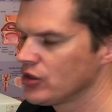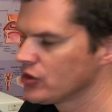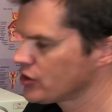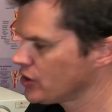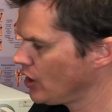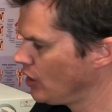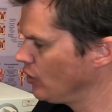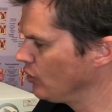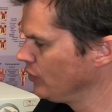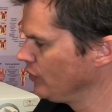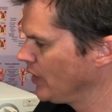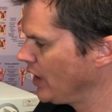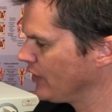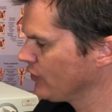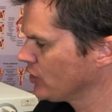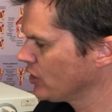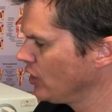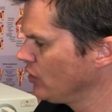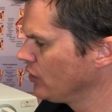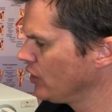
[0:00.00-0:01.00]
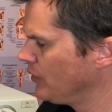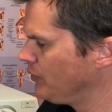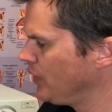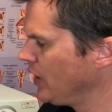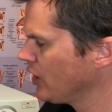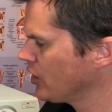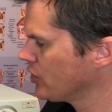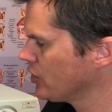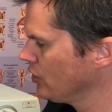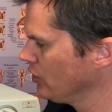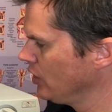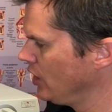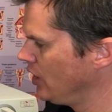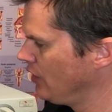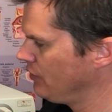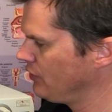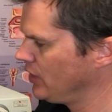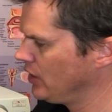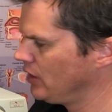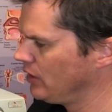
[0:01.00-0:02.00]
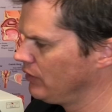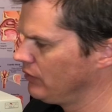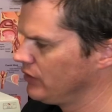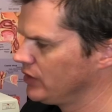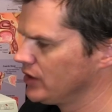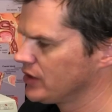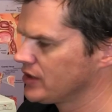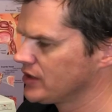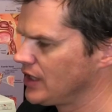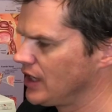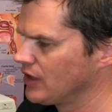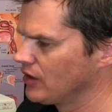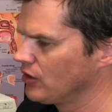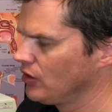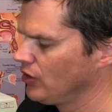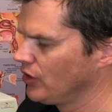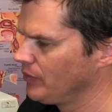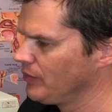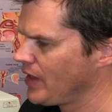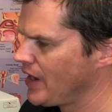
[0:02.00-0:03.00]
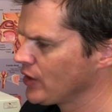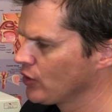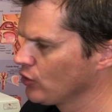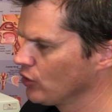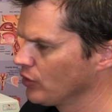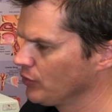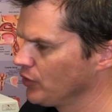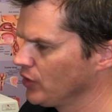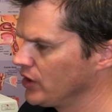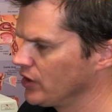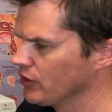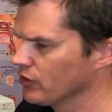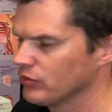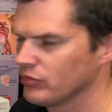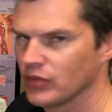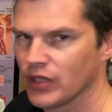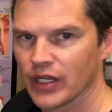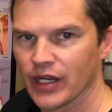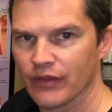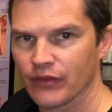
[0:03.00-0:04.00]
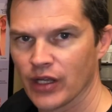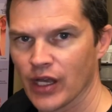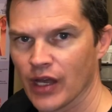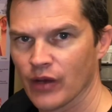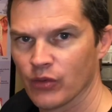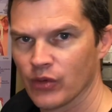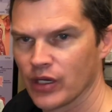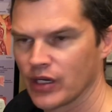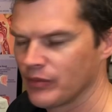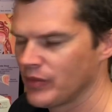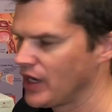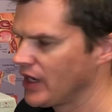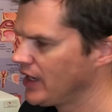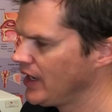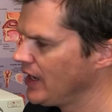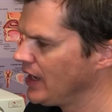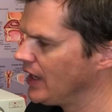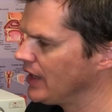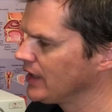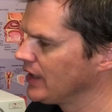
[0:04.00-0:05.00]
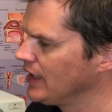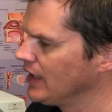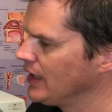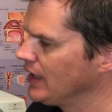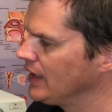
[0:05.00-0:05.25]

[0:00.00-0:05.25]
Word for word: So I've shown a picture of the, this thing called a microdebrider, and I've got one in my hand.